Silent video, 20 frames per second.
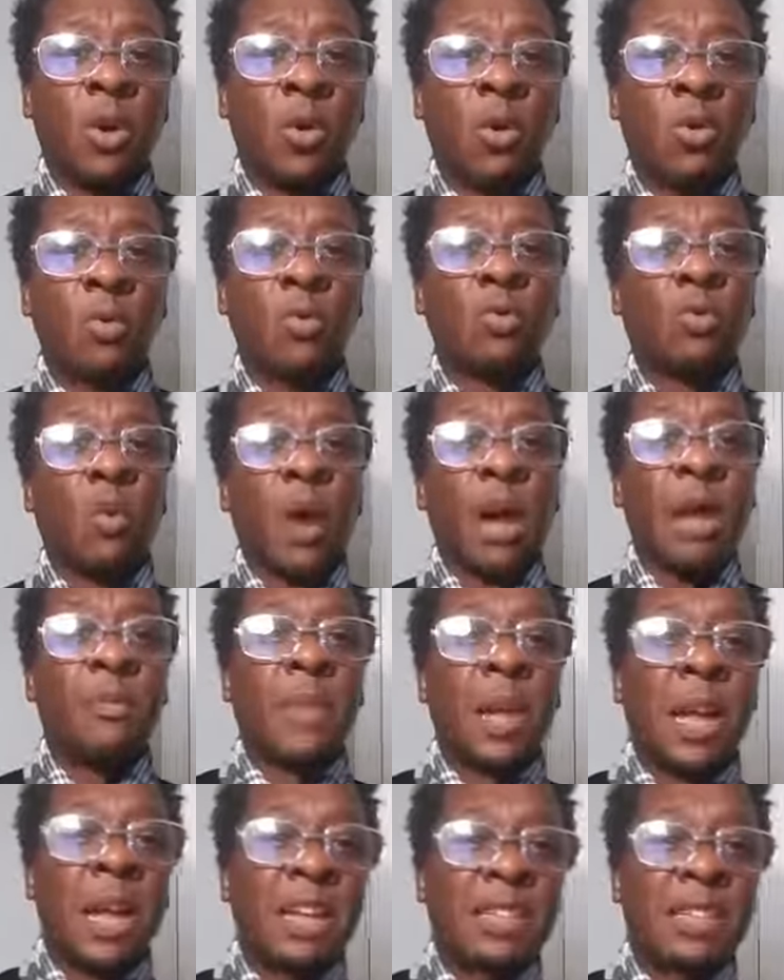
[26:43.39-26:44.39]
whose white
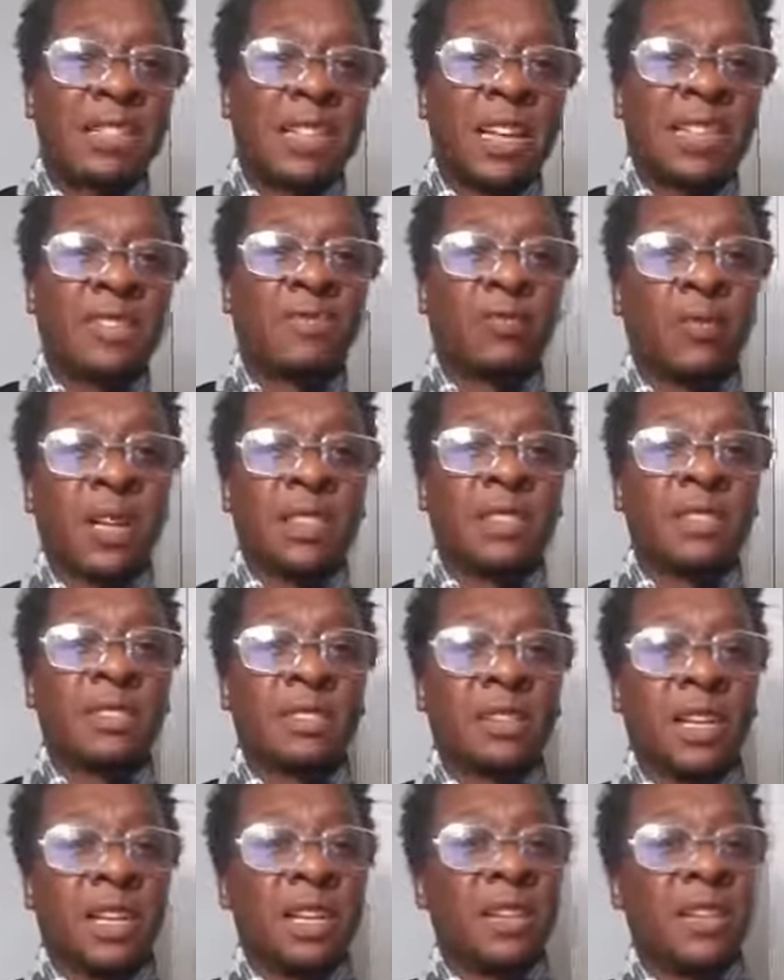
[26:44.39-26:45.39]
man is less racist
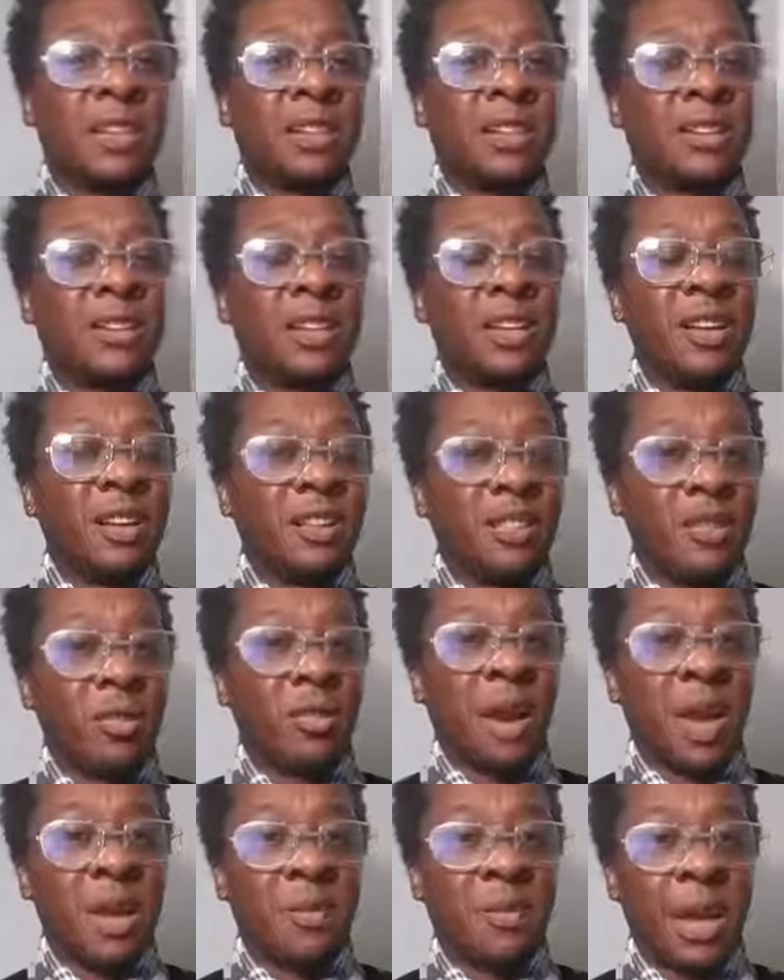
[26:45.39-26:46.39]
than the other
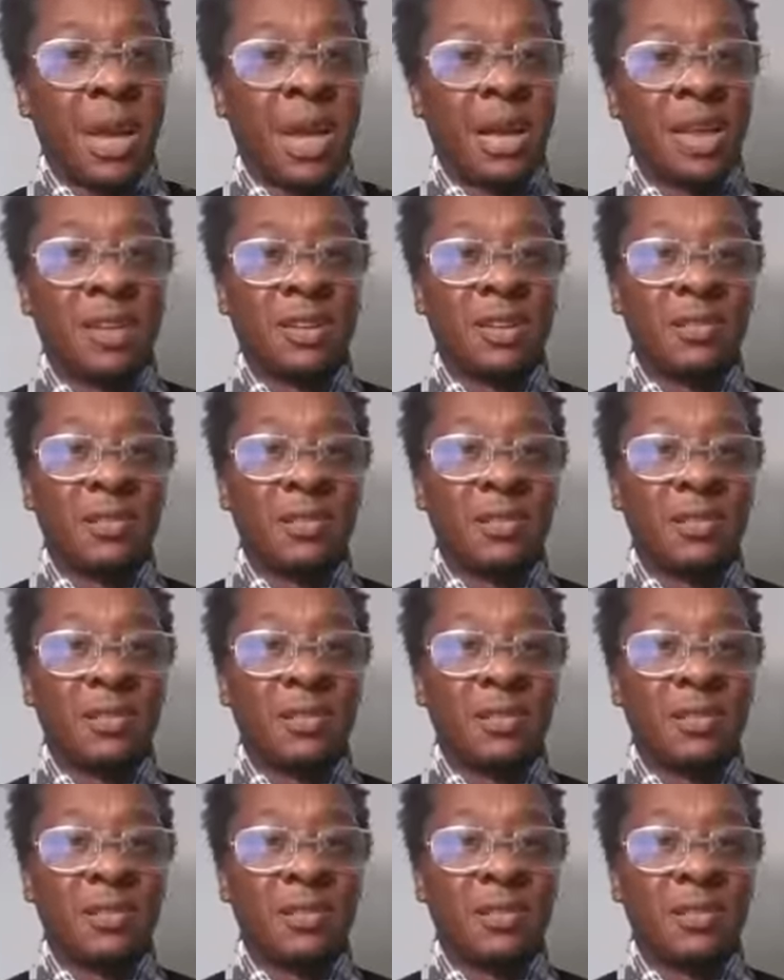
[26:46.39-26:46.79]
white man.